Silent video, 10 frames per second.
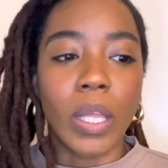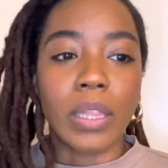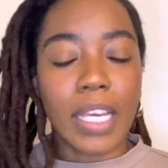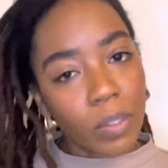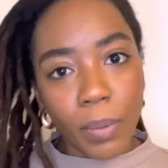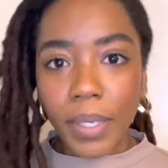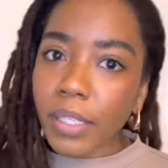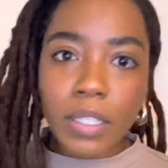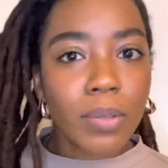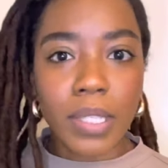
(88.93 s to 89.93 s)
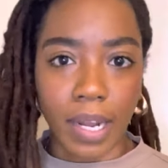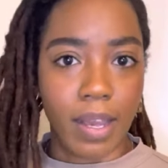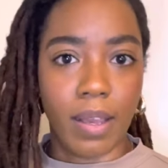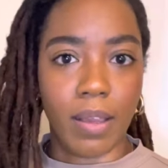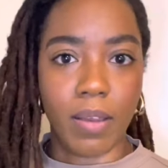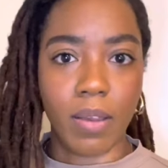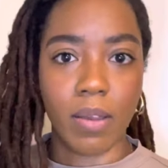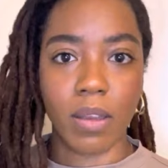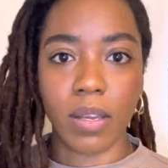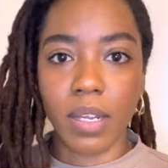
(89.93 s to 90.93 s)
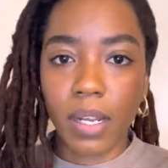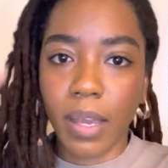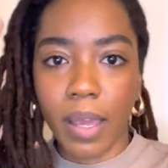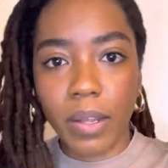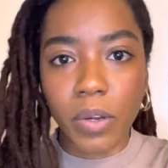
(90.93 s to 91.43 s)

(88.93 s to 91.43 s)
that's what we're gonna do today. I'm gonna go ahead